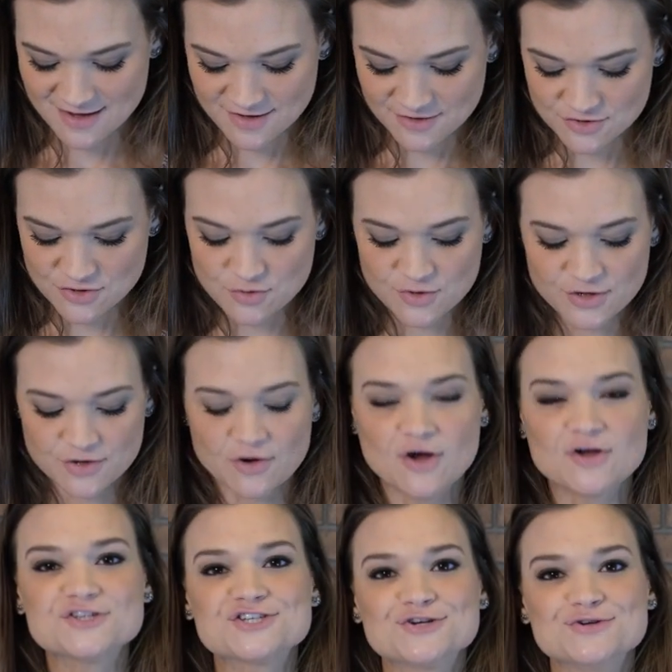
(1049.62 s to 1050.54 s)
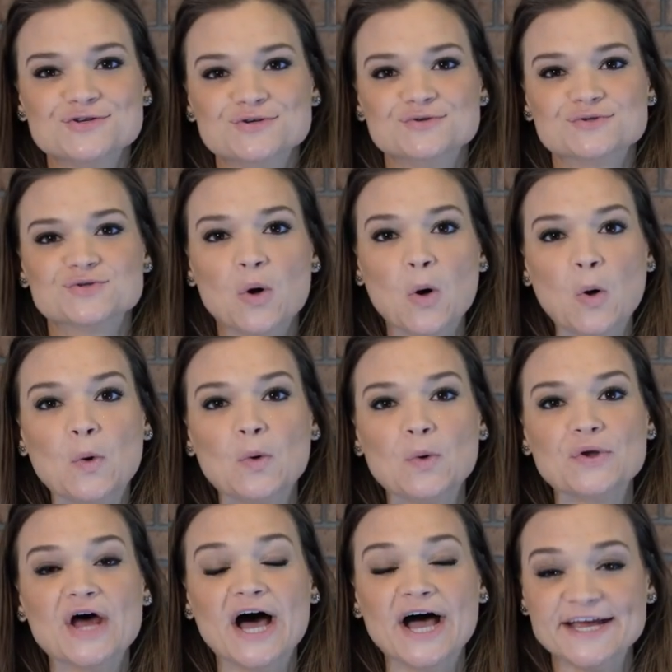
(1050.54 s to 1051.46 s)
You can also use
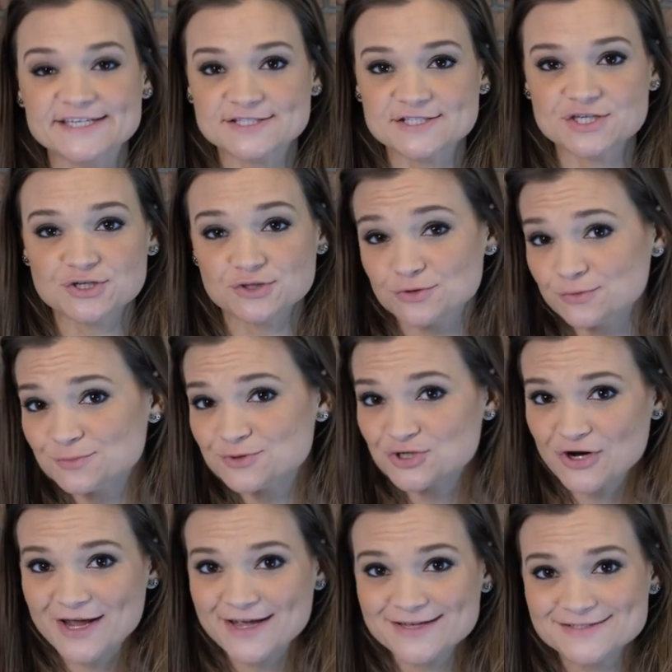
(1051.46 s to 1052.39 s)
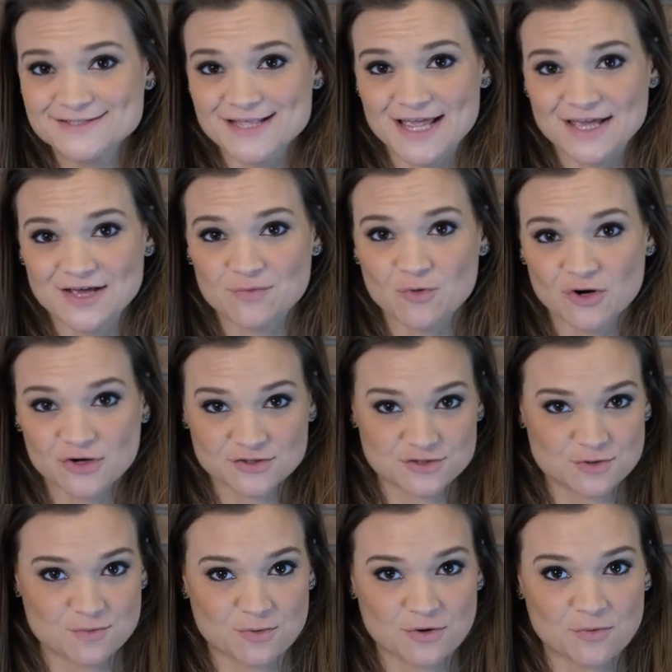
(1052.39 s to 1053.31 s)
old ice cube trays. They can work
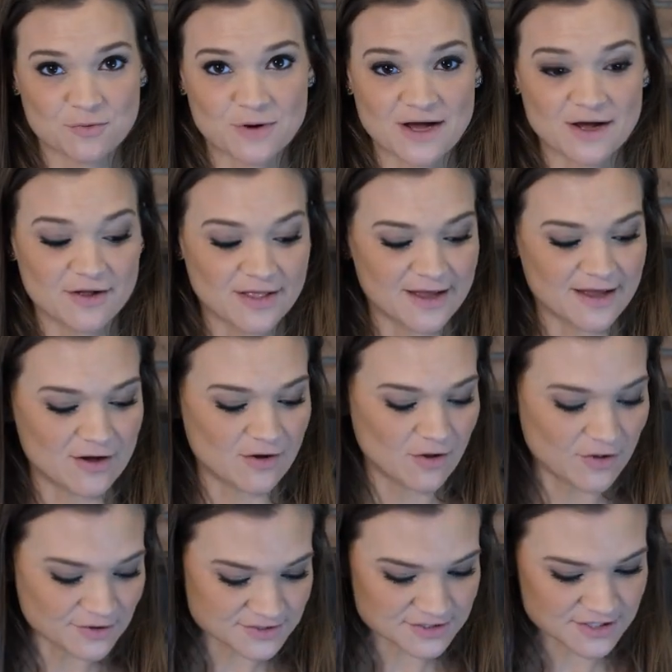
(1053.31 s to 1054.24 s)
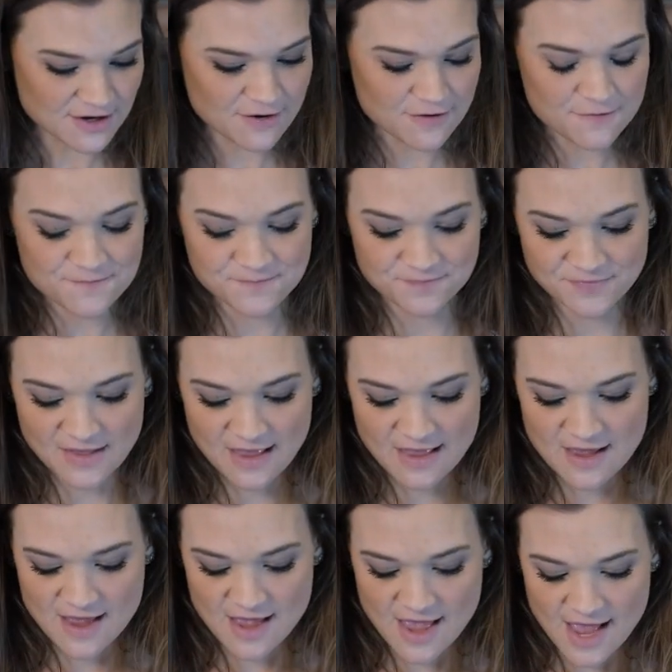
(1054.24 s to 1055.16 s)
super well also.
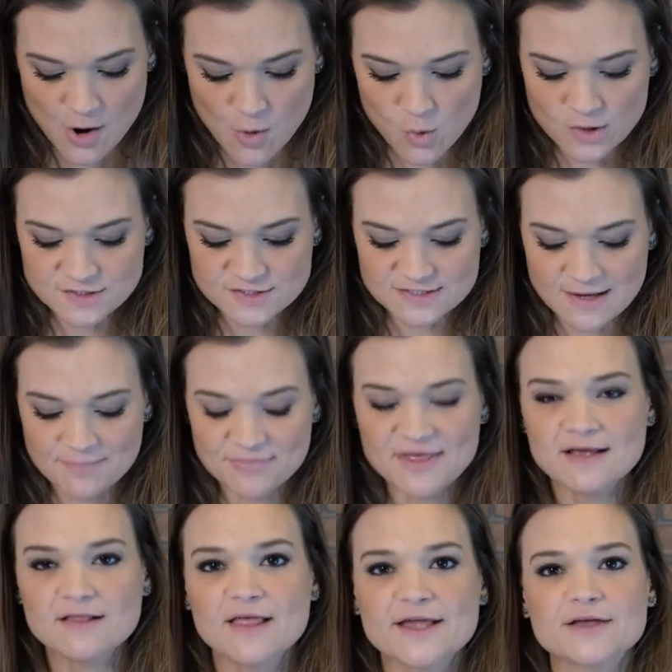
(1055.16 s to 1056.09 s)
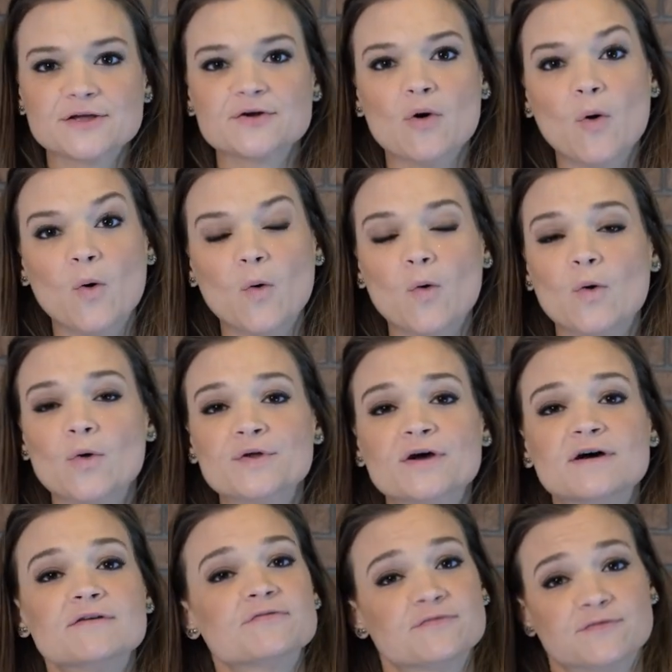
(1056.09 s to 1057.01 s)
Or something like an
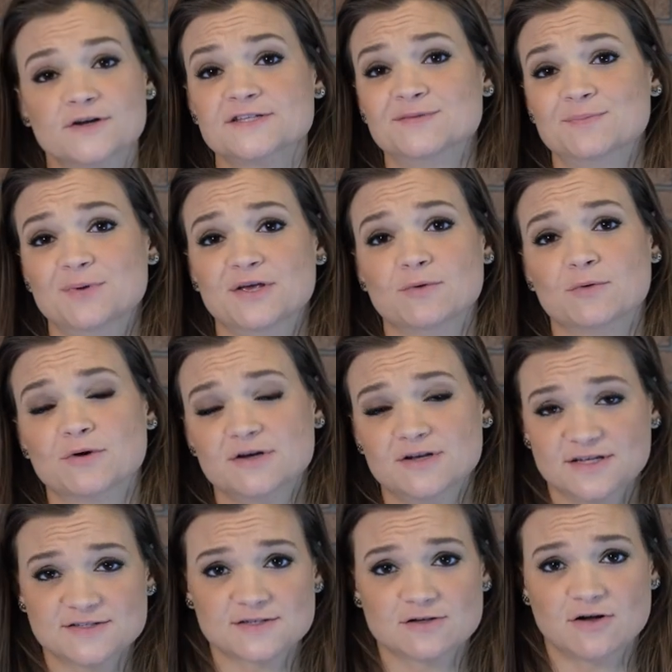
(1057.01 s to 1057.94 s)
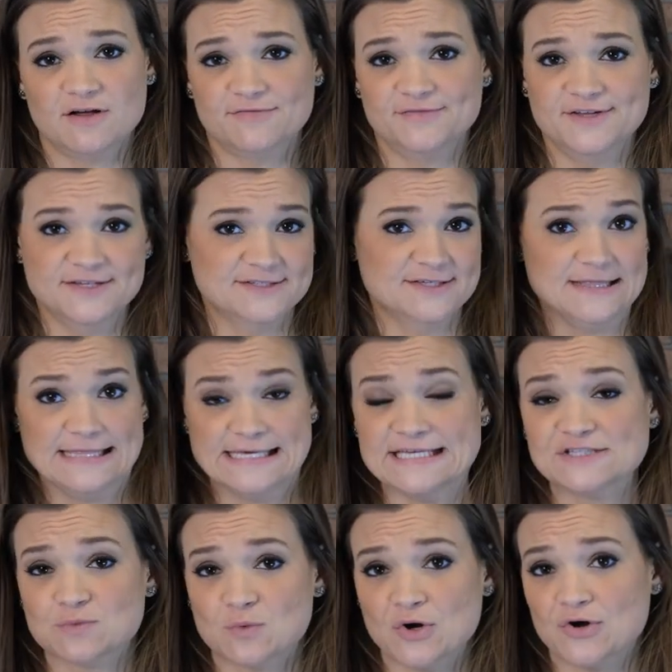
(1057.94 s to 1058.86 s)
old Frisbee or disc golf disc.
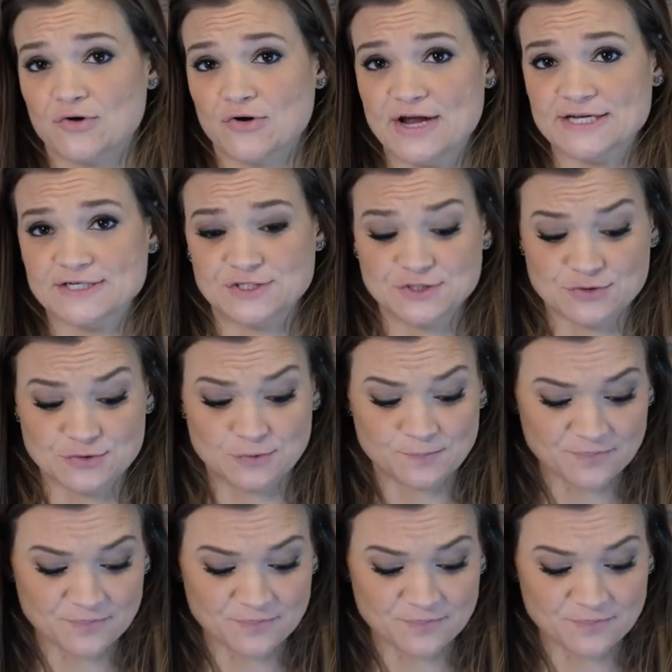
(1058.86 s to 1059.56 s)
These work great too.